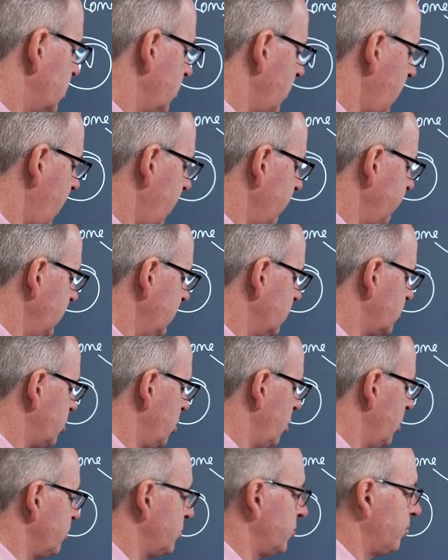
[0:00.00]
to have in
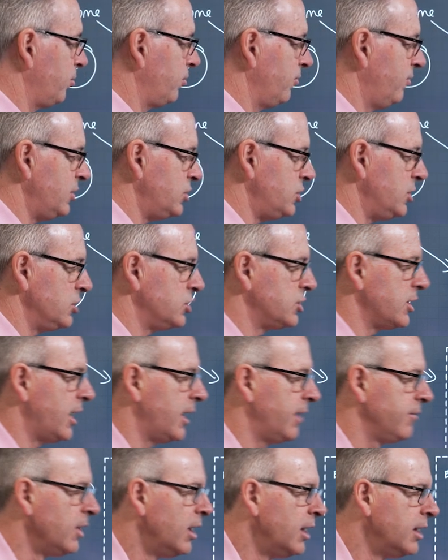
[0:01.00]
terms of provisioning
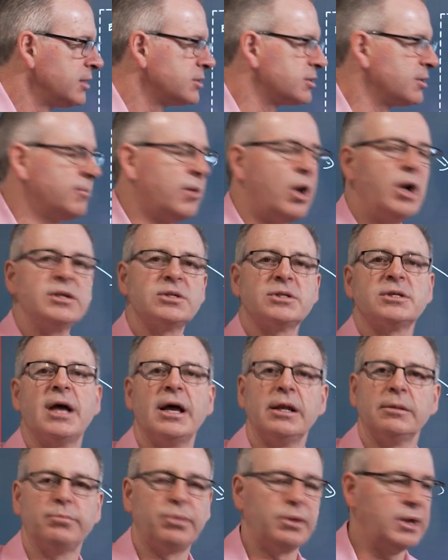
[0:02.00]
jar. So my
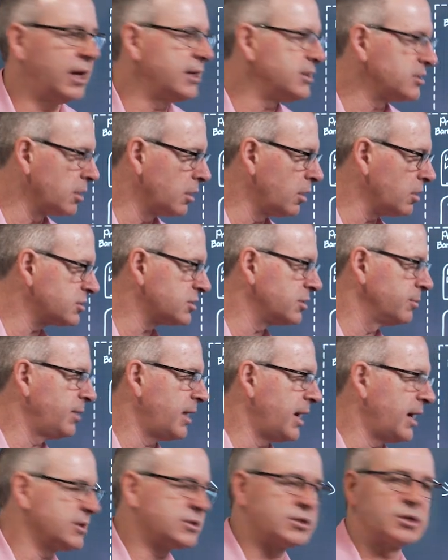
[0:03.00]
son plays lots of
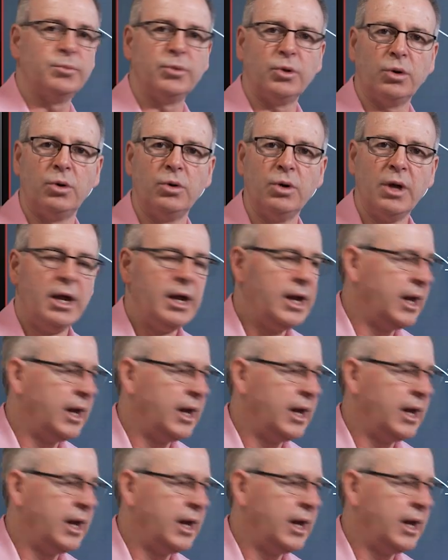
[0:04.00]
basketball.